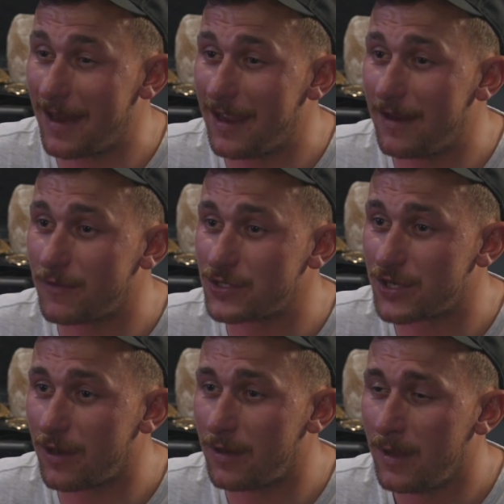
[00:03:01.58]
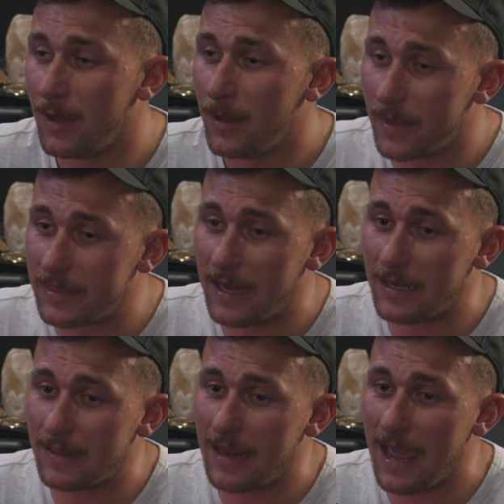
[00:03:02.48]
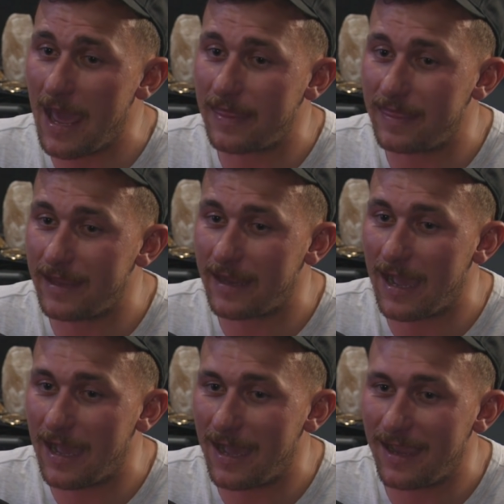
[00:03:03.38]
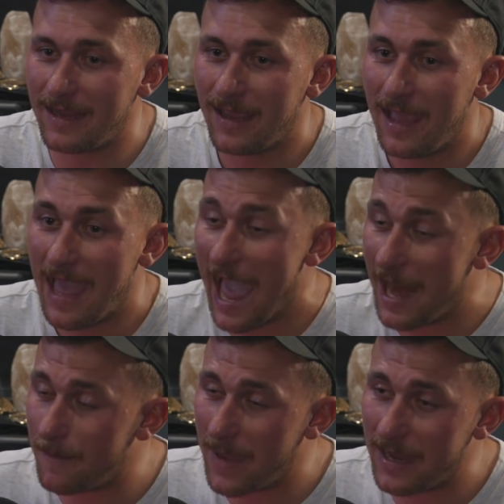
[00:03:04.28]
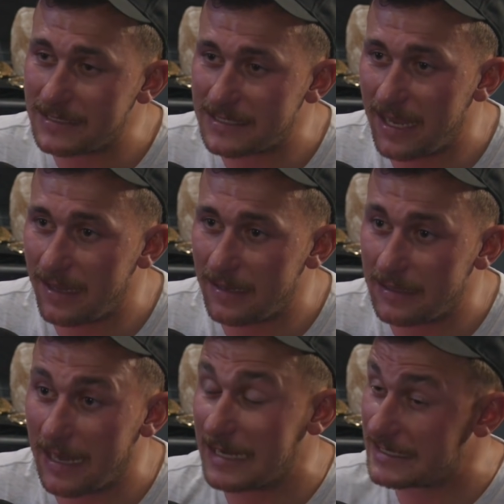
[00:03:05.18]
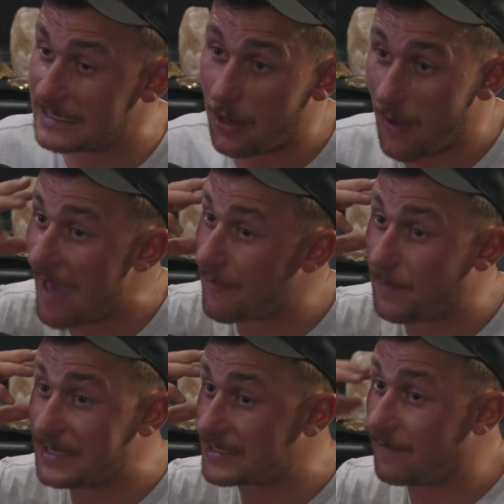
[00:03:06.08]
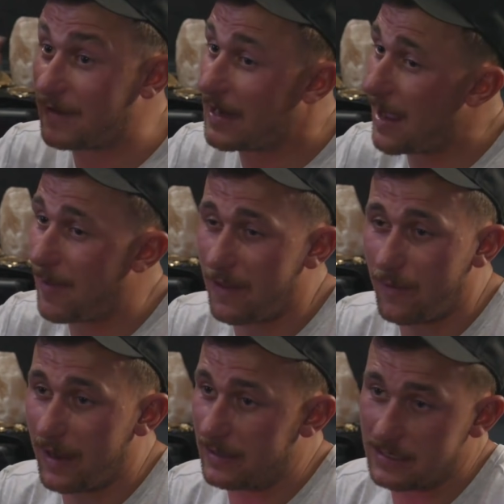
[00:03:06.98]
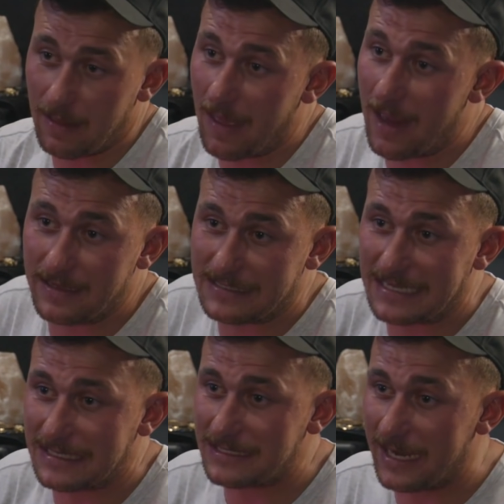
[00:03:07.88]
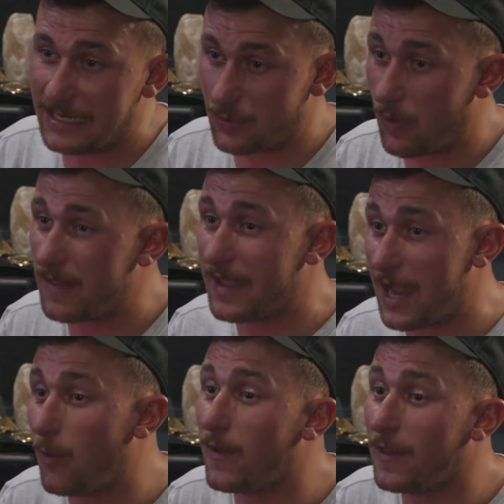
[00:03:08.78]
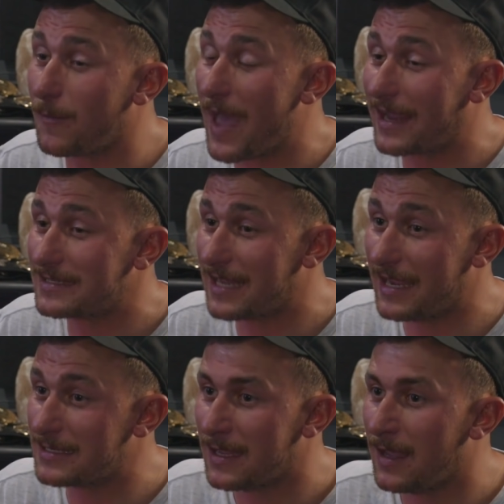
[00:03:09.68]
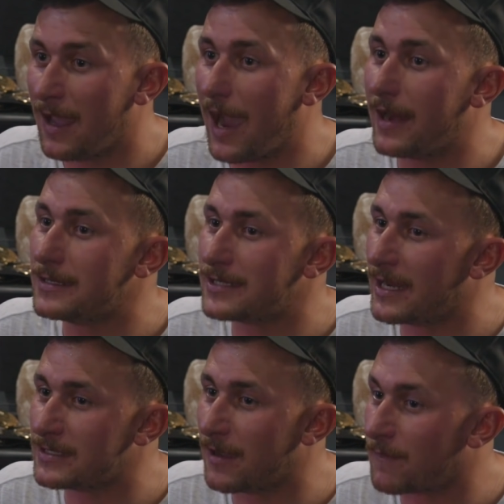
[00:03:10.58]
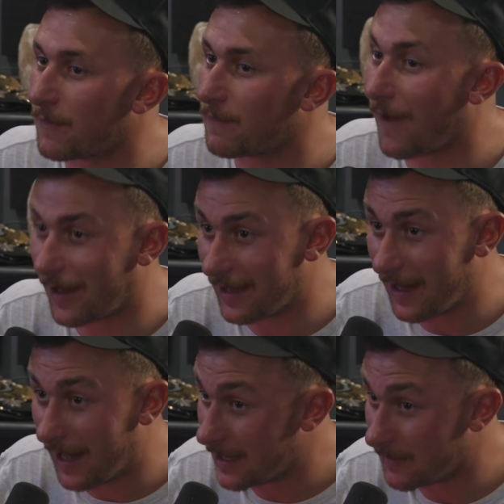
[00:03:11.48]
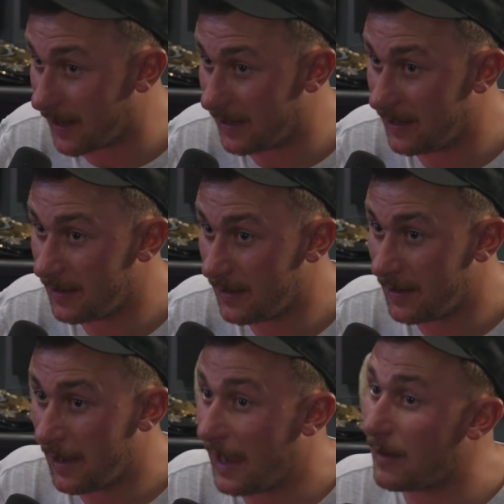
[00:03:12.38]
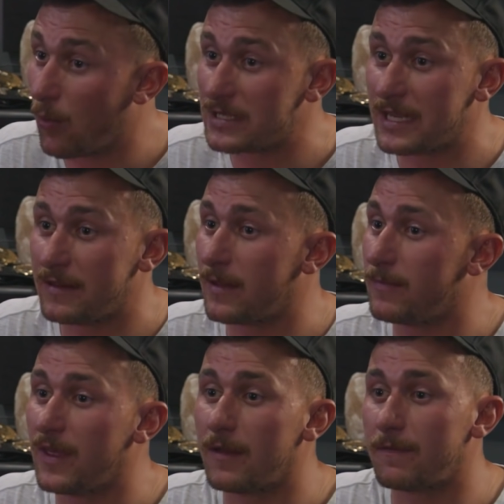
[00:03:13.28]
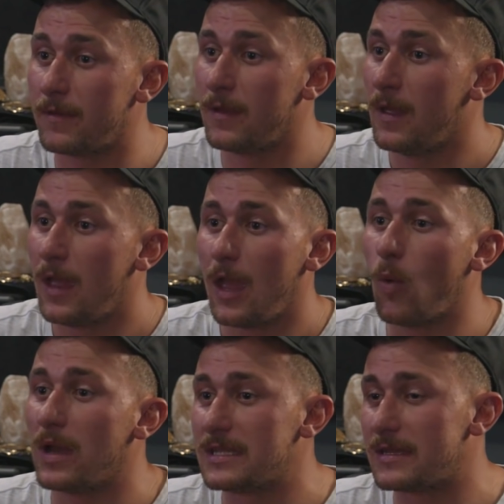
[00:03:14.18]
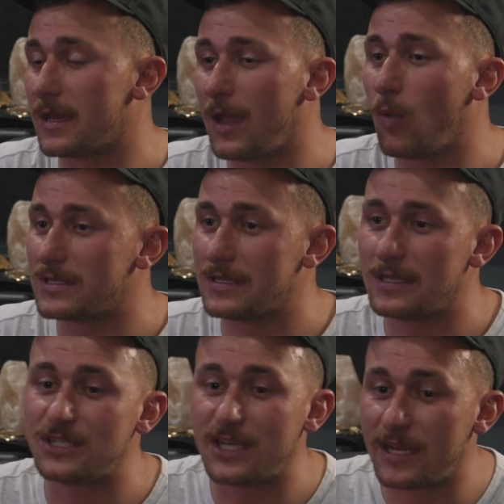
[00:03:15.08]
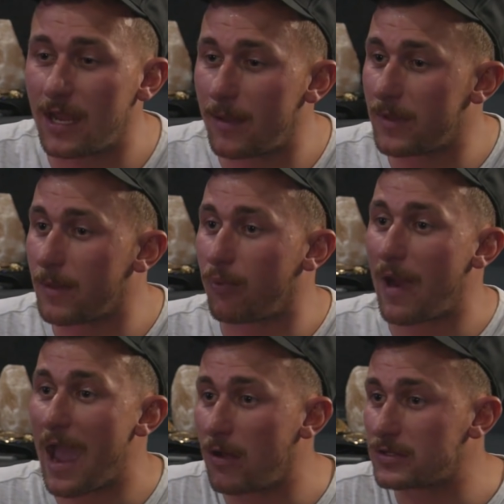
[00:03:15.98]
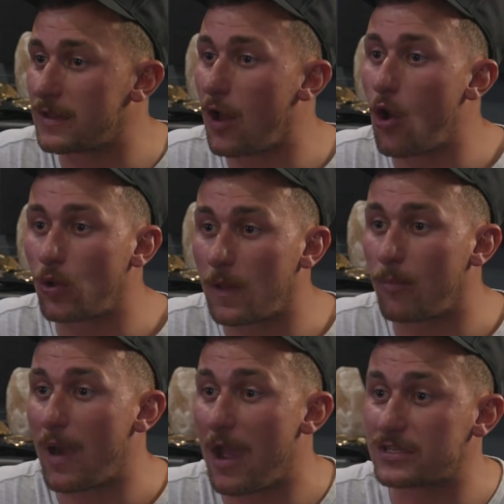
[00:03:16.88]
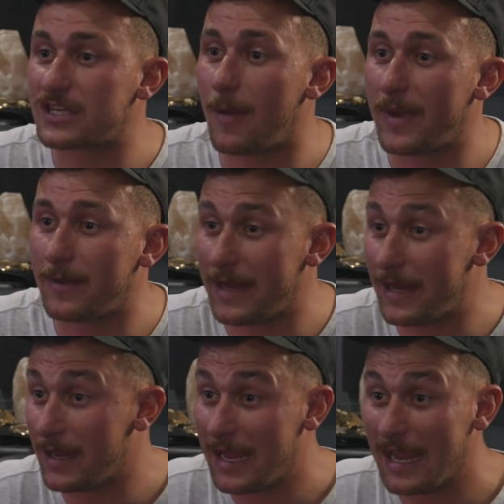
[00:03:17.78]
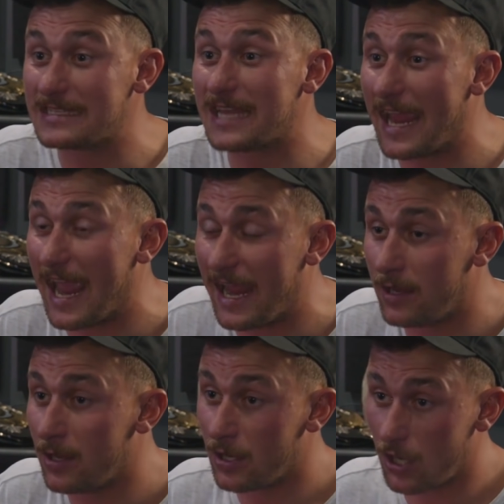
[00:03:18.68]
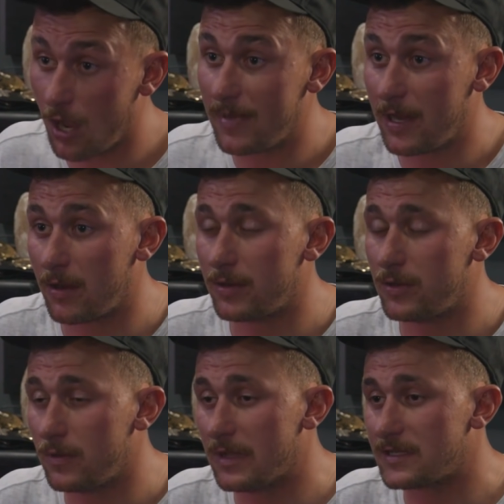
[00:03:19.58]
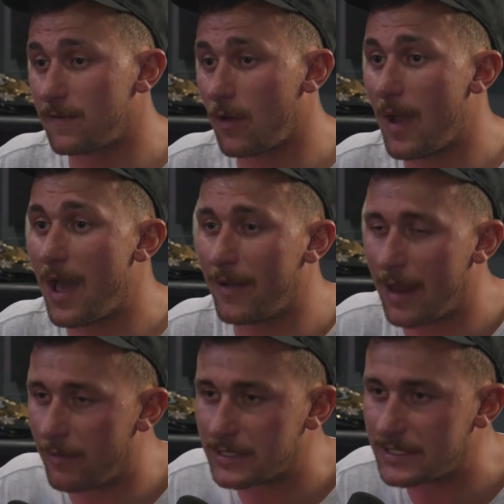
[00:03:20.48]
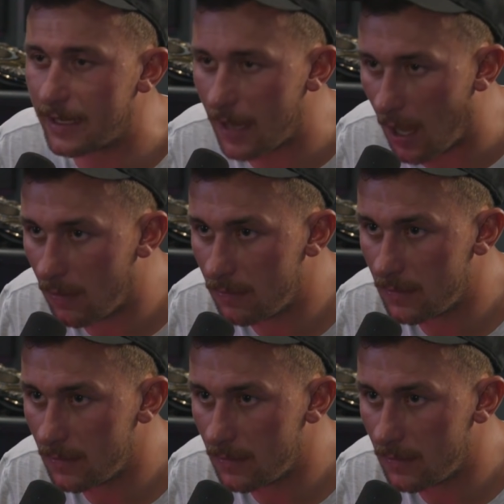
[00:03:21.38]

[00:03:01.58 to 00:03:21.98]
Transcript: I did for sure. Mm-hmm. But at the end of the day, I think I had a mindset that I still have a piece of today, by the way. A lot of this hasn't changed. The one thing I will look back and say is I didn't change up for fucking anybody. It wasn't the, the, that's what I'm getting at. It wasn't the it wasn't it. the GM of the Browns, the owner of the Browns coming me and say, "Hey, come here and do this for a while," and I would just say no.